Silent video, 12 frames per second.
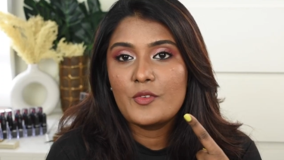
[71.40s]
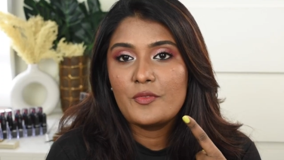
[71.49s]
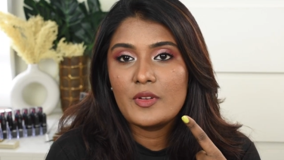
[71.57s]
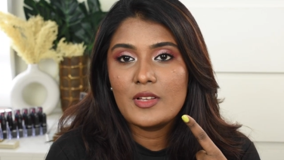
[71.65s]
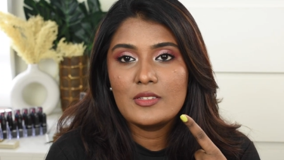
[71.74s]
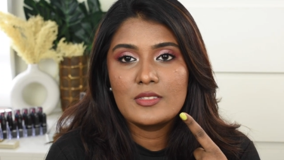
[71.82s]
So
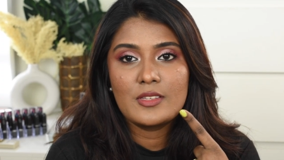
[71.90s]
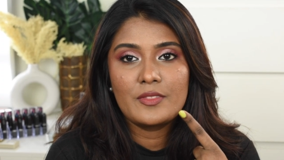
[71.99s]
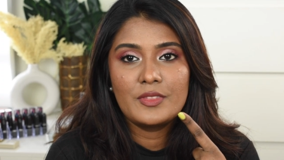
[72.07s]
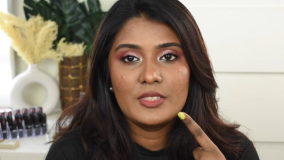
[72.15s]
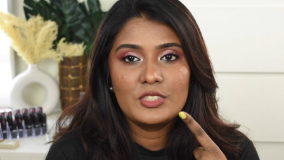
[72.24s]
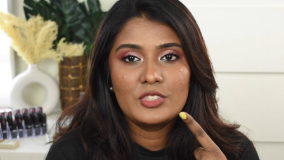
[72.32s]

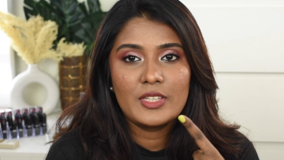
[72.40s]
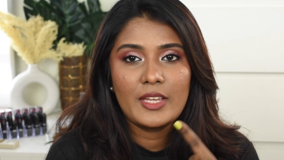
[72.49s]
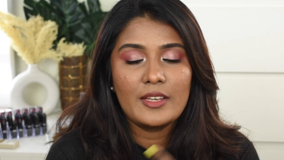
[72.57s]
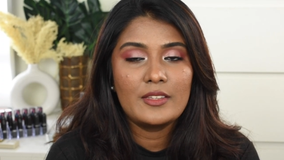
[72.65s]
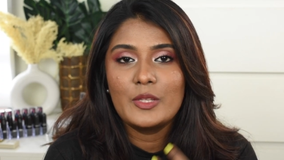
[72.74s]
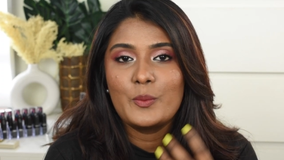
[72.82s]
first, this
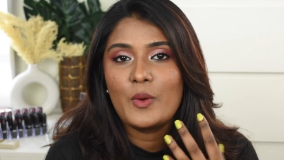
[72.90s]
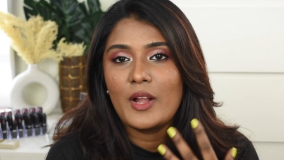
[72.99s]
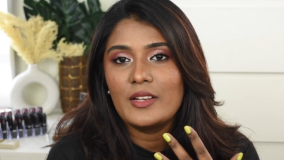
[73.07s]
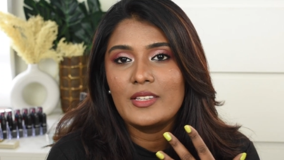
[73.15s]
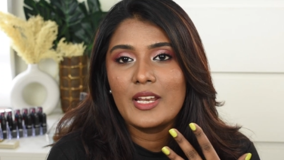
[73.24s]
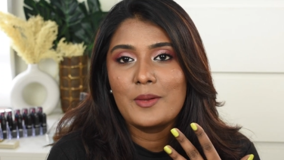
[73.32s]
shade, the
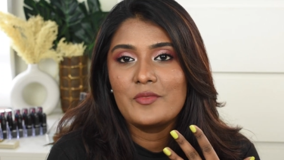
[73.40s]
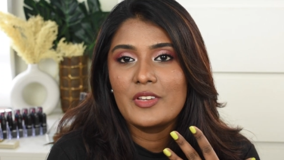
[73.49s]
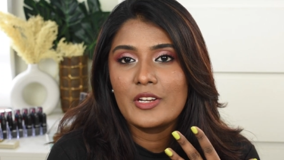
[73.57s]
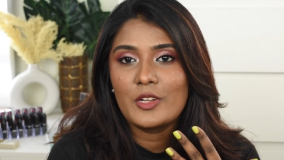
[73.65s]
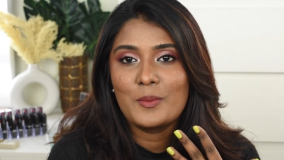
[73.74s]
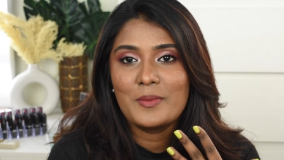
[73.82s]
one that I'm
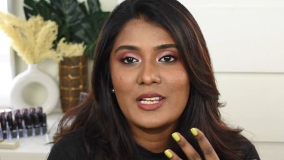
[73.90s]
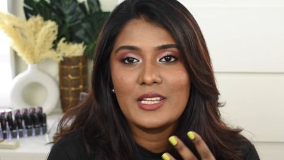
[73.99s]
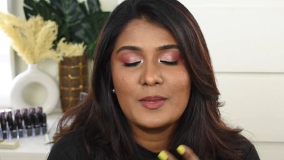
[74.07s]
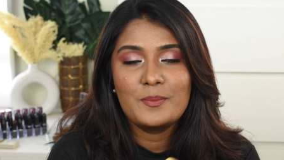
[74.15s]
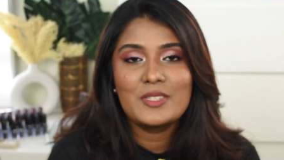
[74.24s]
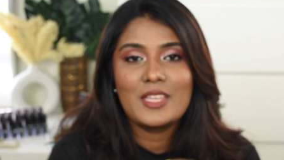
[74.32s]
wearing on my
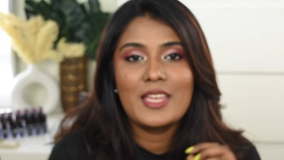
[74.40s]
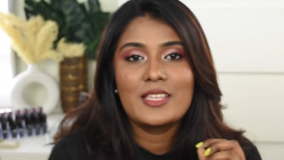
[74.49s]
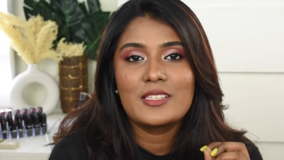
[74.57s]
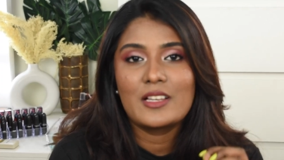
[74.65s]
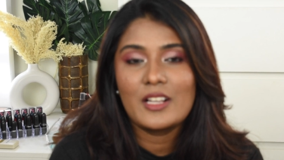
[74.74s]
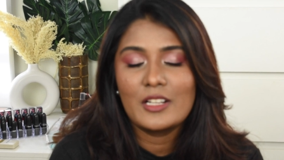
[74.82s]
lips,
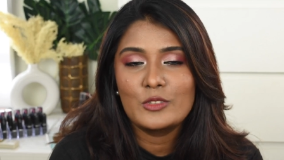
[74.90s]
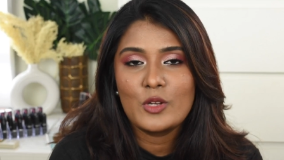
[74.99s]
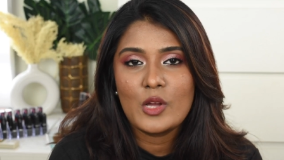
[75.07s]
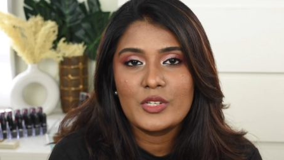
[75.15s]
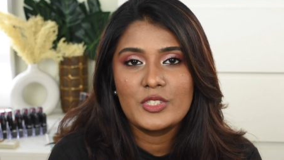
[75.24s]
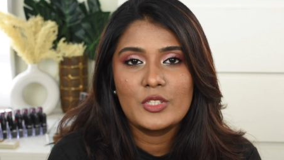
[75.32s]
is a
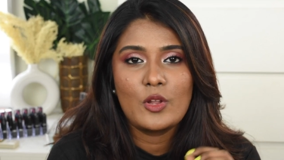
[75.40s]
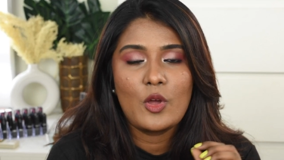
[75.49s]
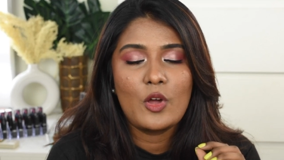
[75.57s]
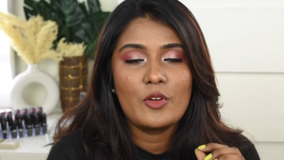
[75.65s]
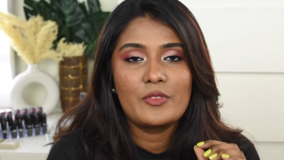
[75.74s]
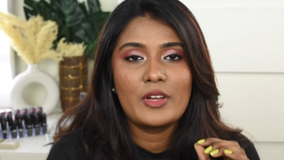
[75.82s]
concoction
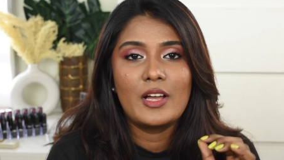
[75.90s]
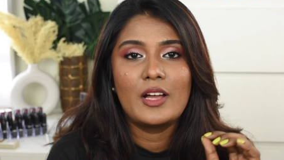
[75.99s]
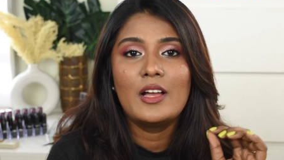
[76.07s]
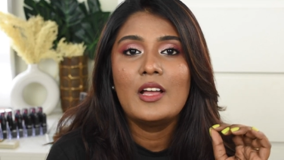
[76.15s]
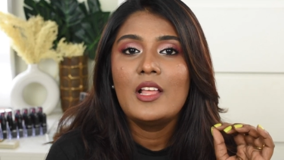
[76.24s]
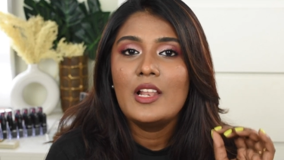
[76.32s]
of
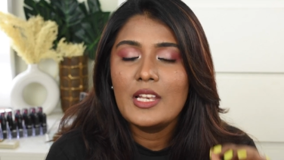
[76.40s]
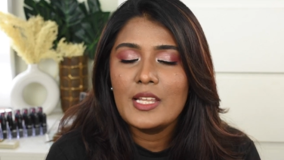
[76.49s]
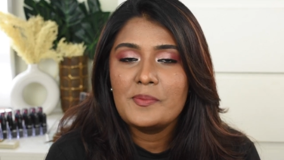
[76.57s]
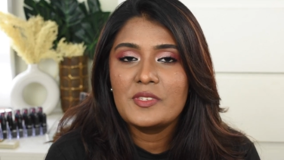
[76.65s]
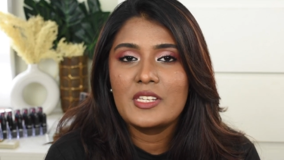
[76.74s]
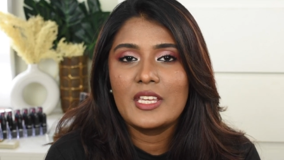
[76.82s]
a
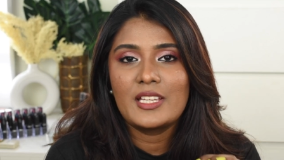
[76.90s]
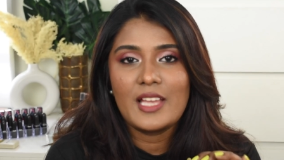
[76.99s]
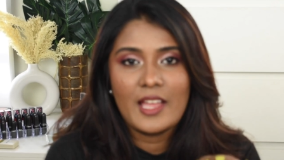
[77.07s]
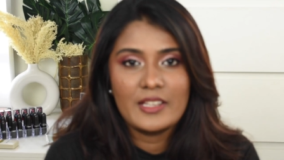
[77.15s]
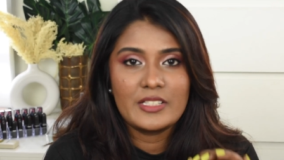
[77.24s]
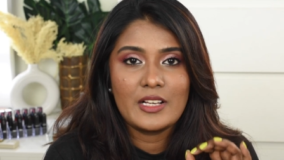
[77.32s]
lipstick
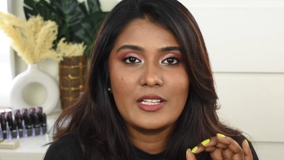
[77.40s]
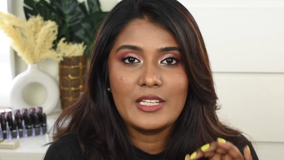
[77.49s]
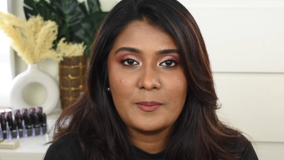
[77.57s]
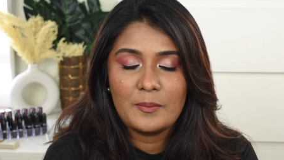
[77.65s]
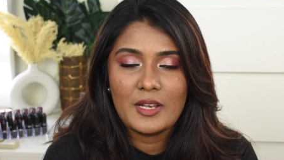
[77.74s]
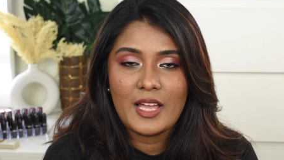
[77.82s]
and a
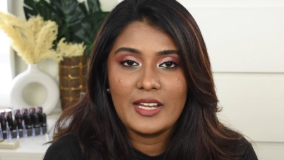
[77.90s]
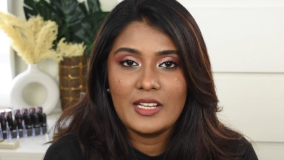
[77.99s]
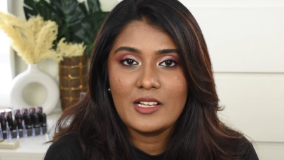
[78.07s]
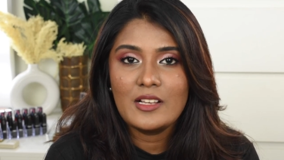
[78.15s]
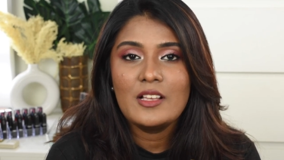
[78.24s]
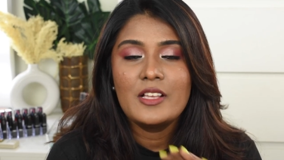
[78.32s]
lip
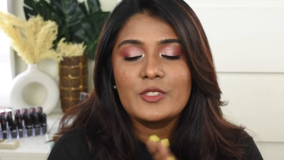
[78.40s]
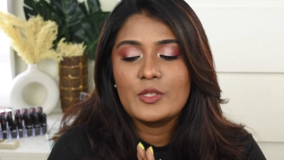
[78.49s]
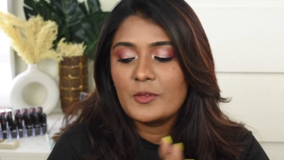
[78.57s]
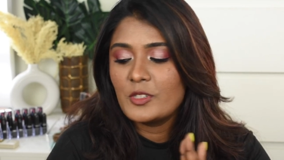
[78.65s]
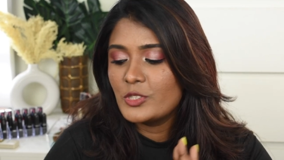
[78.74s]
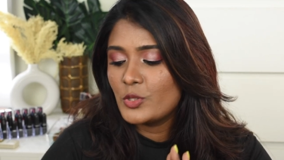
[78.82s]
liner.
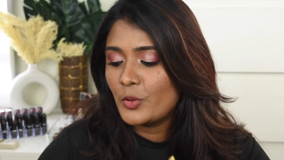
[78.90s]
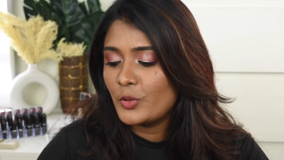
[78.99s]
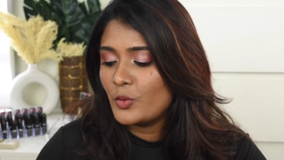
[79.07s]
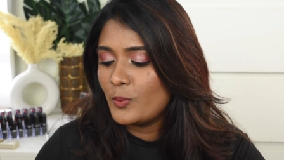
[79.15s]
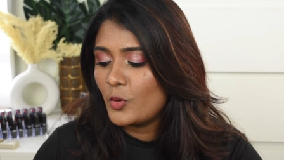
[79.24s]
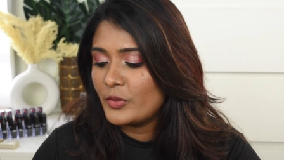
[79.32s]
So I'm going to show
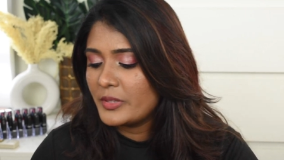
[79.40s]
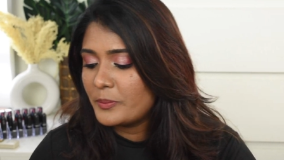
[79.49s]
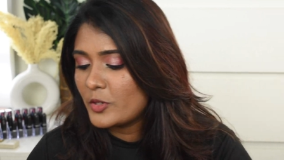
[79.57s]
you both the